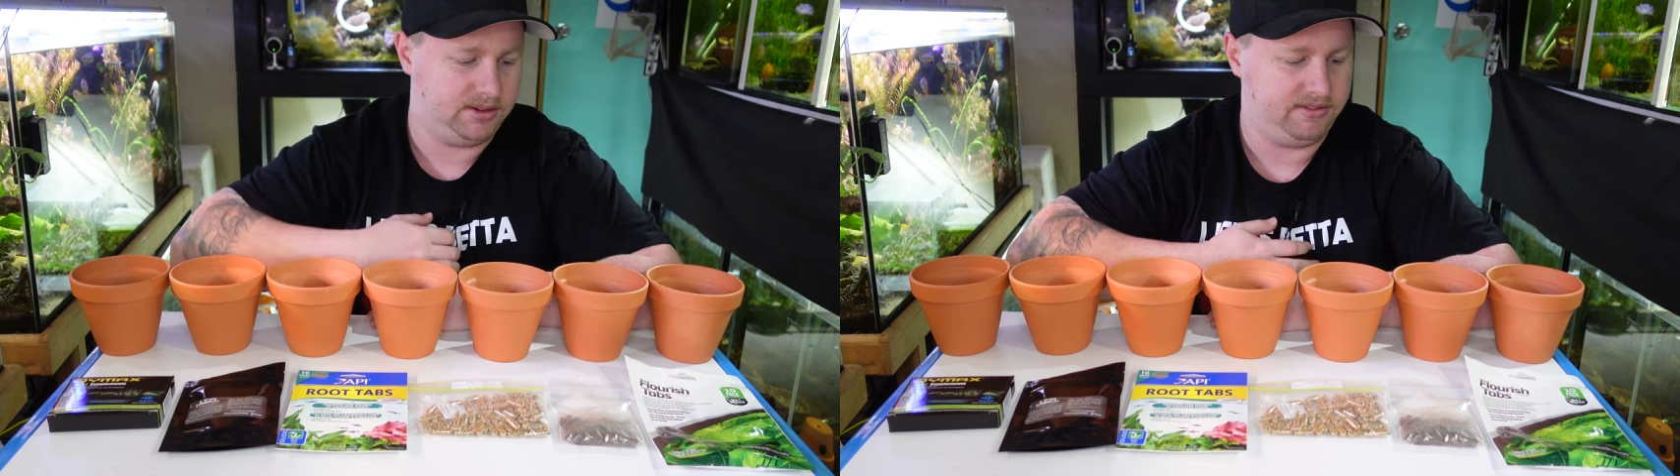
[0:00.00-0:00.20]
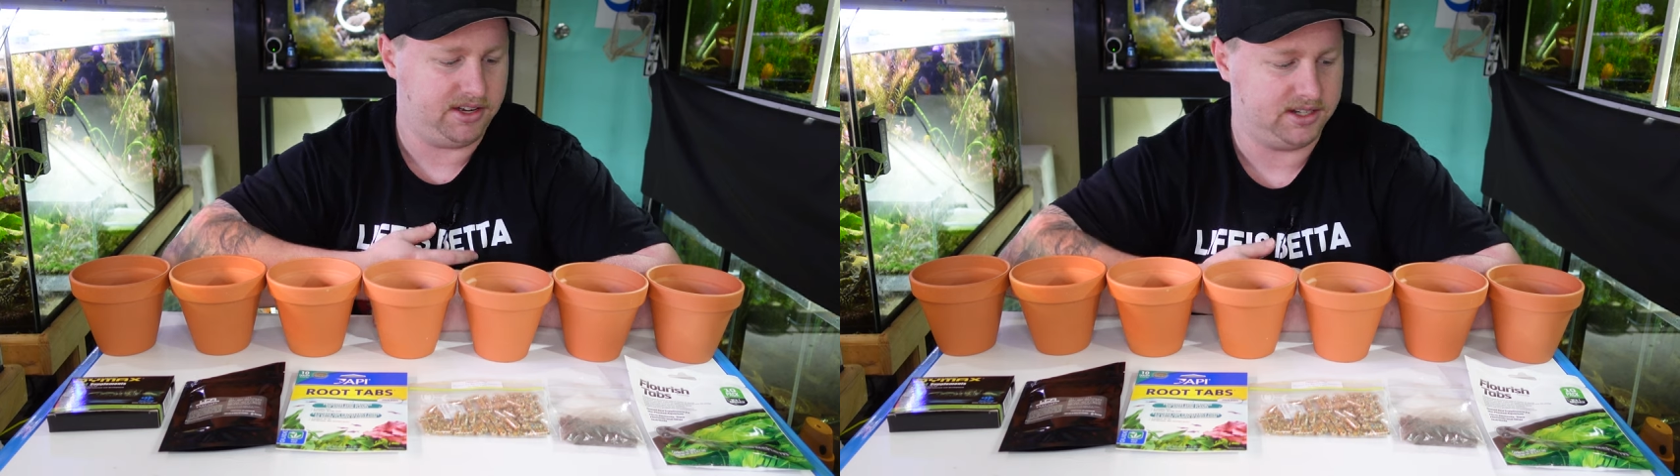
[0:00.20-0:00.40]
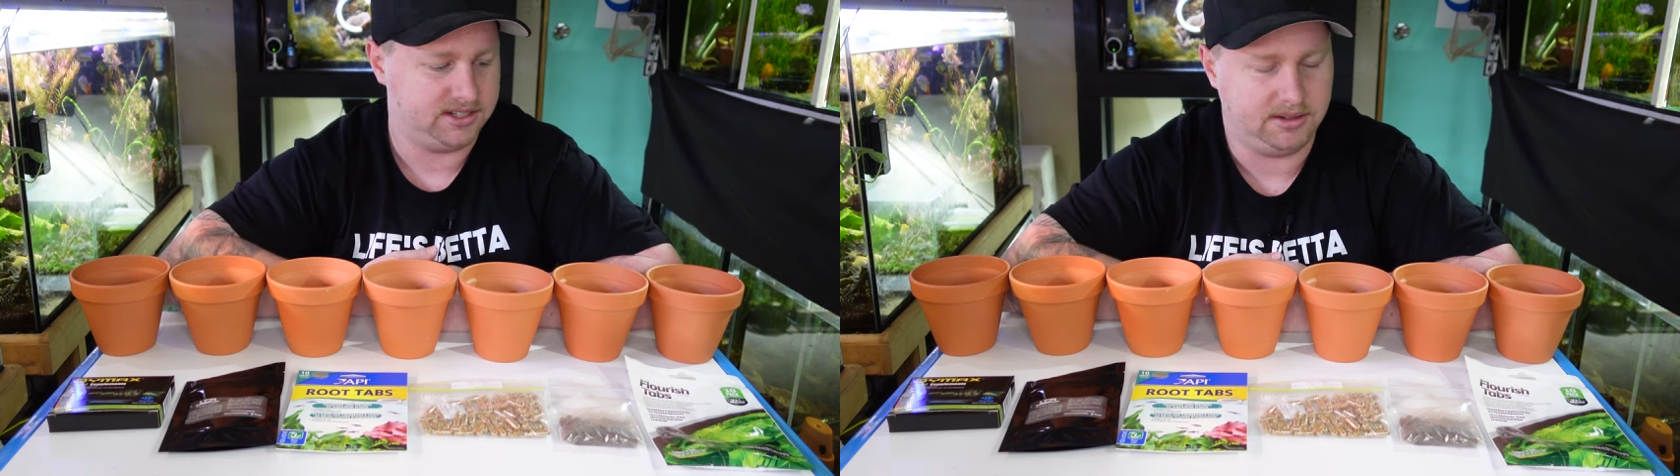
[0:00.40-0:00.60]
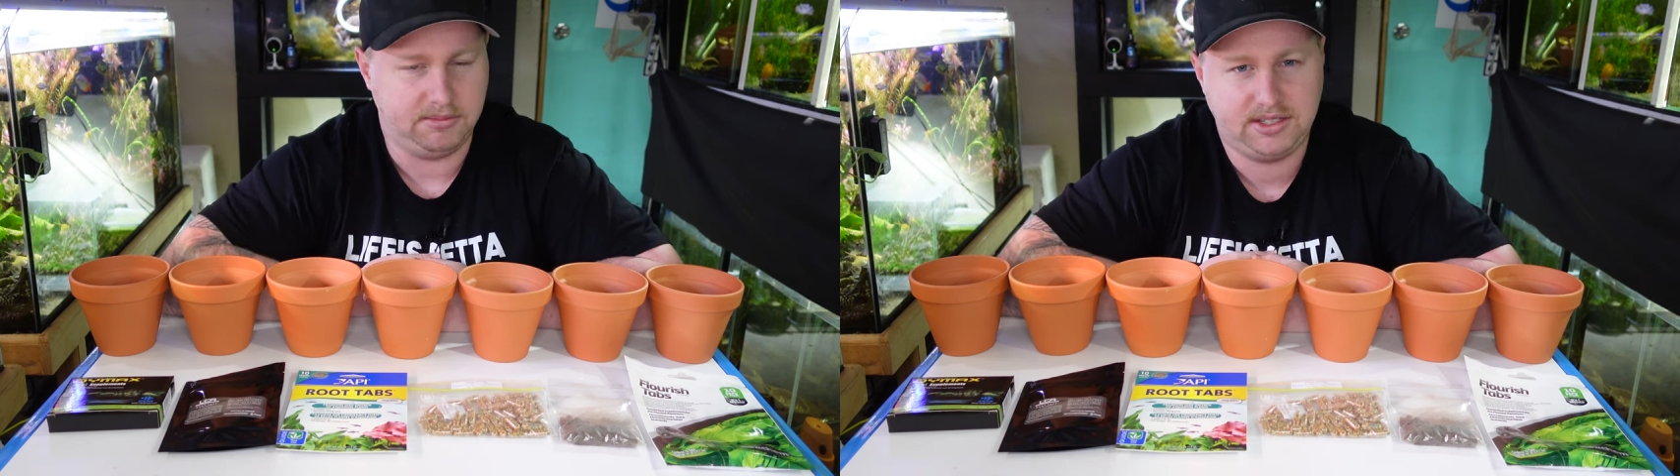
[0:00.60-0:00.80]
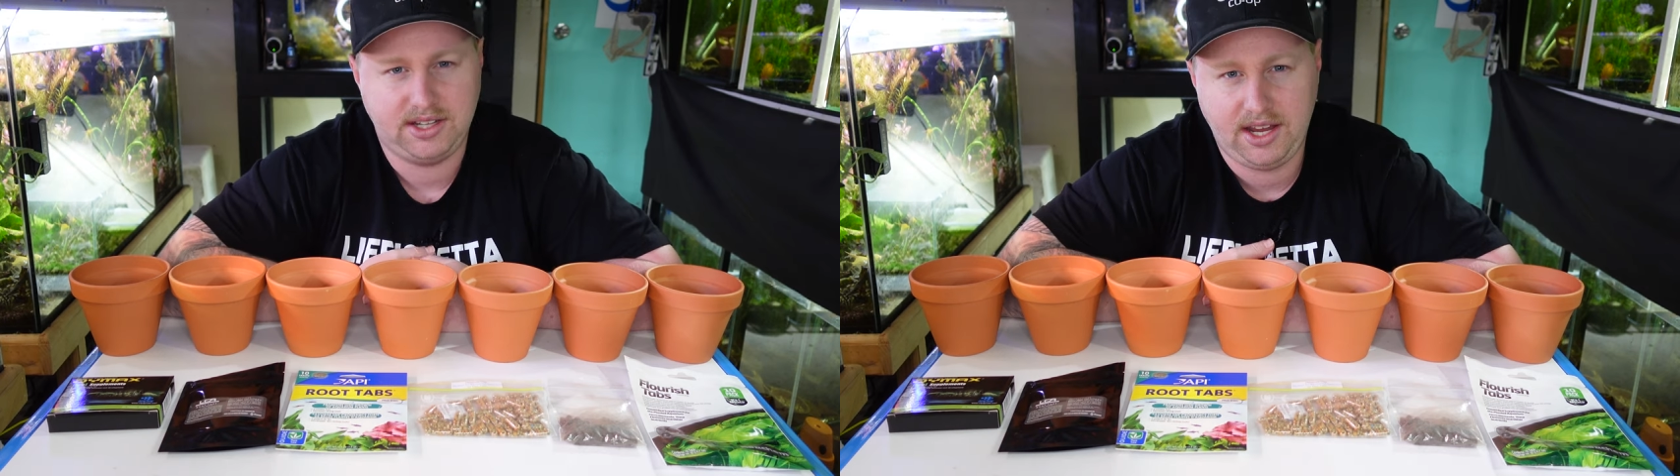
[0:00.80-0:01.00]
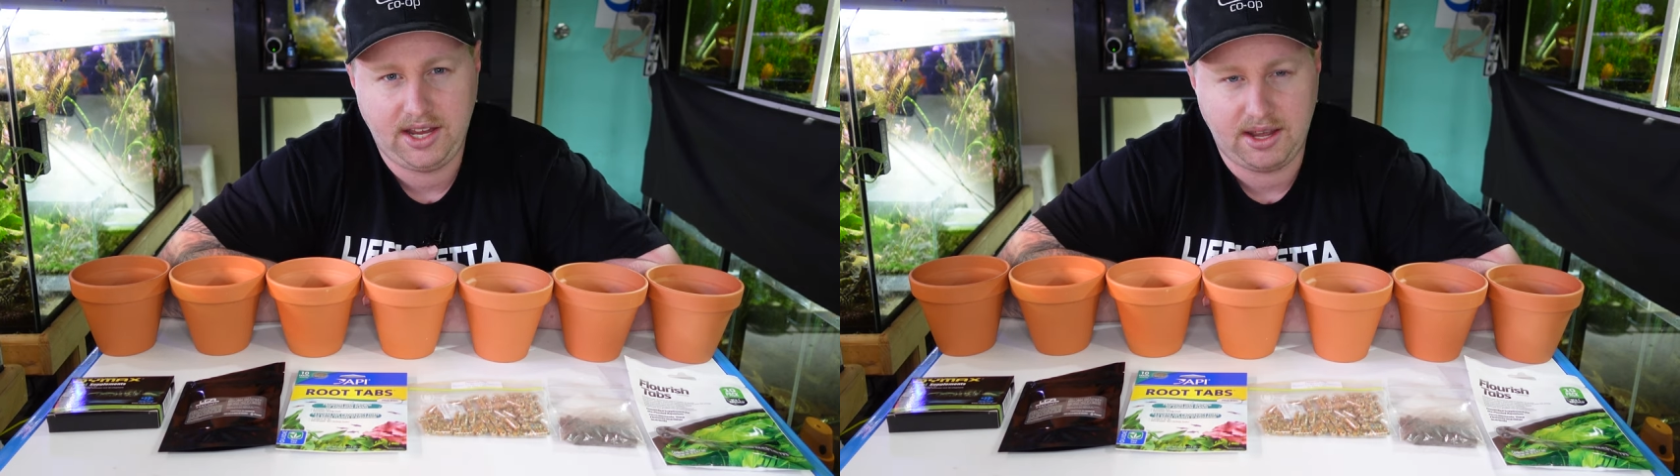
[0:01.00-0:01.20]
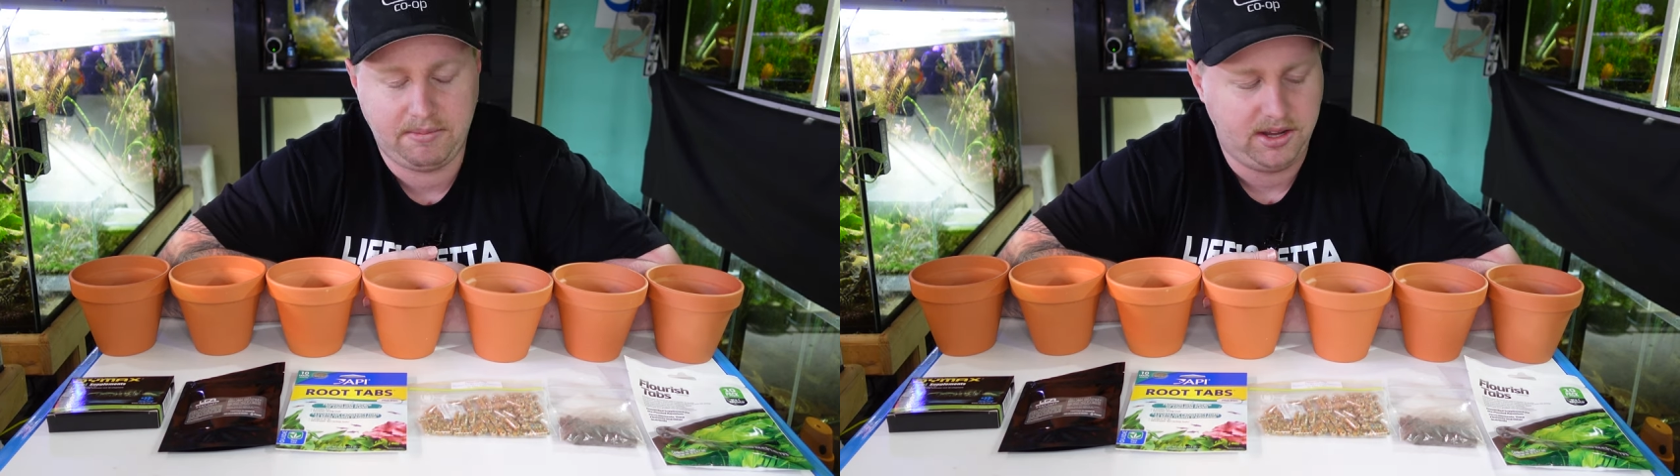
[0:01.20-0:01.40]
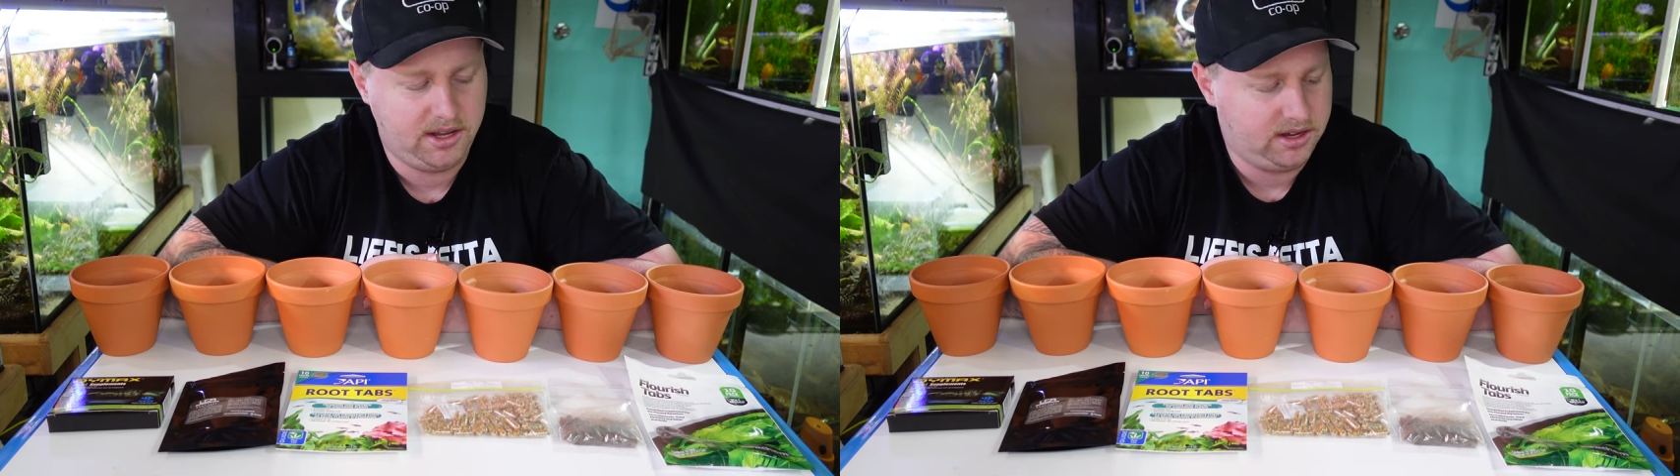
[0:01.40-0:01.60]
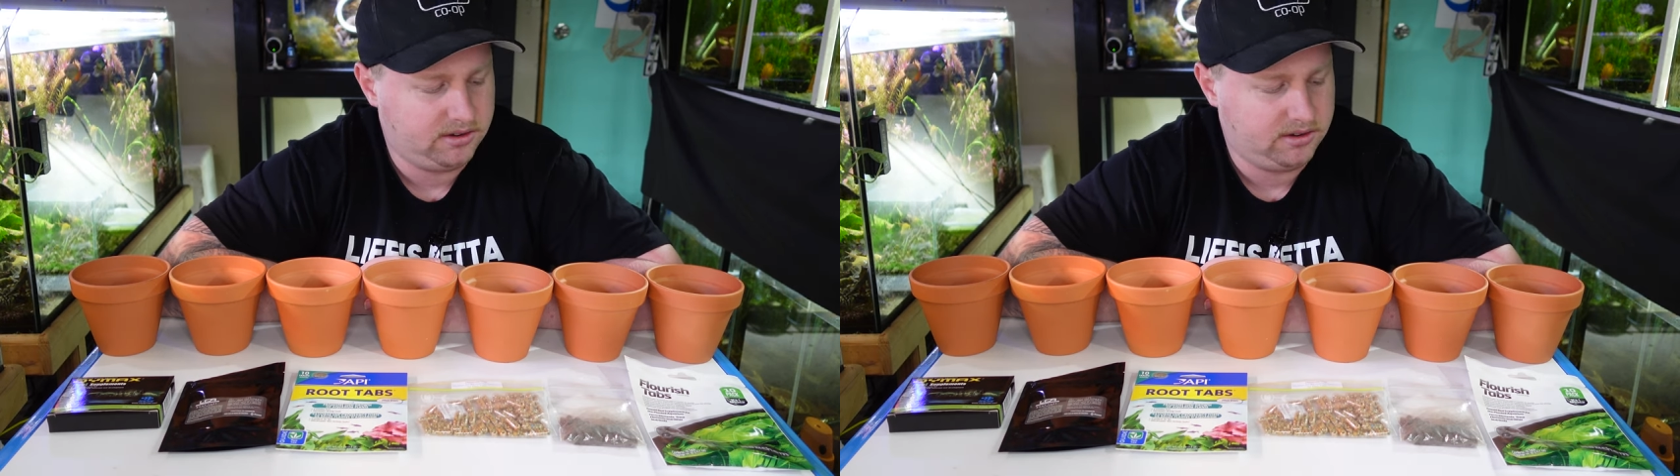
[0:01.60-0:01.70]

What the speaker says: we've got some seachem